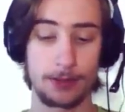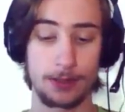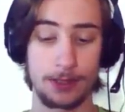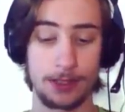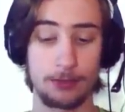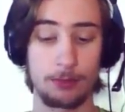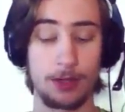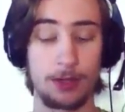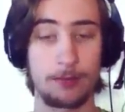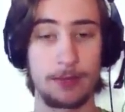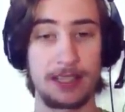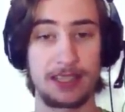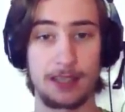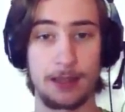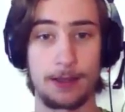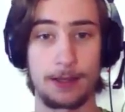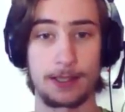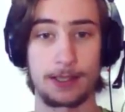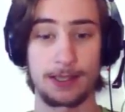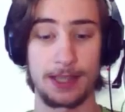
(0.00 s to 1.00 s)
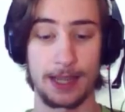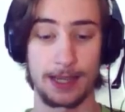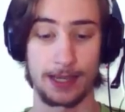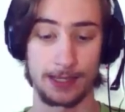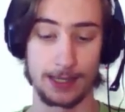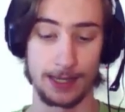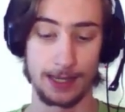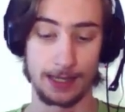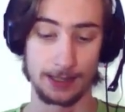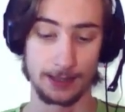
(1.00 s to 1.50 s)
will miss the
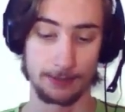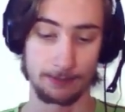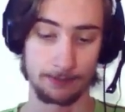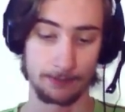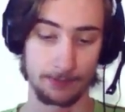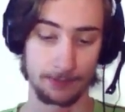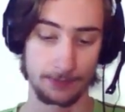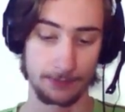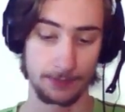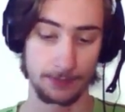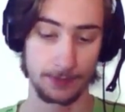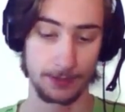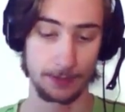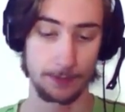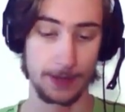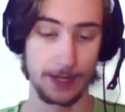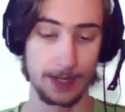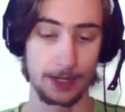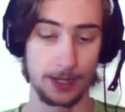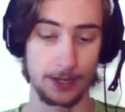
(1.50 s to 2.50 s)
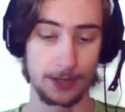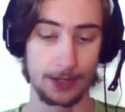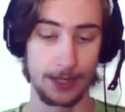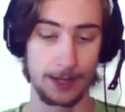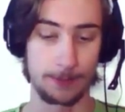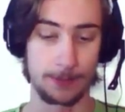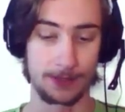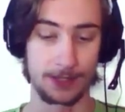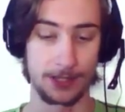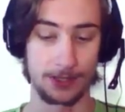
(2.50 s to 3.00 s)
second hit. Depending on
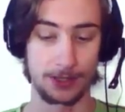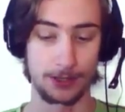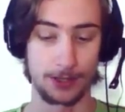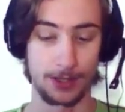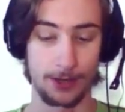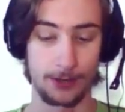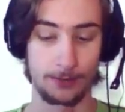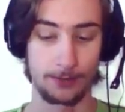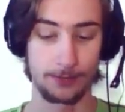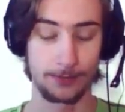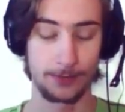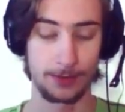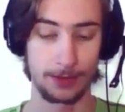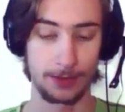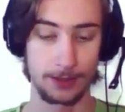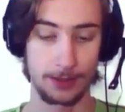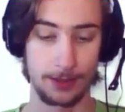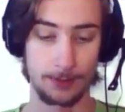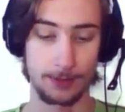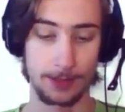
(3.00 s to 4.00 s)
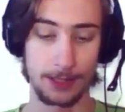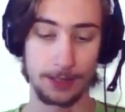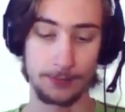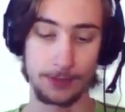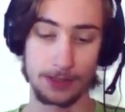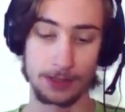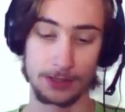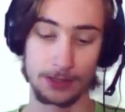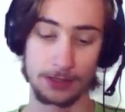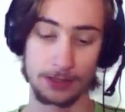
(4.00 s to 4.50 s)
their position though. I believe
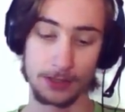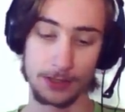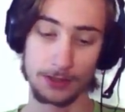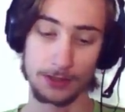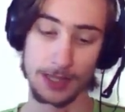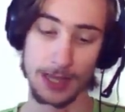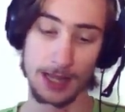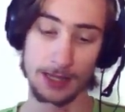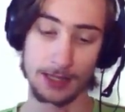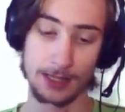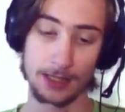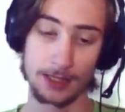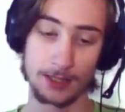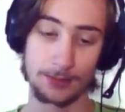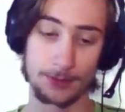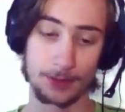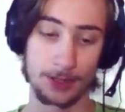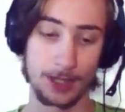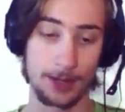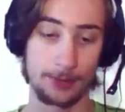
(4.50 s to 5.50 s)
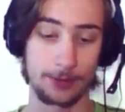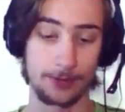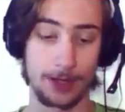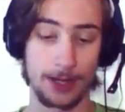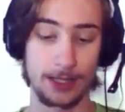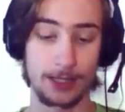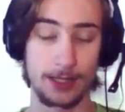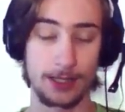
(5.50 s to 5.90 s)
it still can hit if you time it right.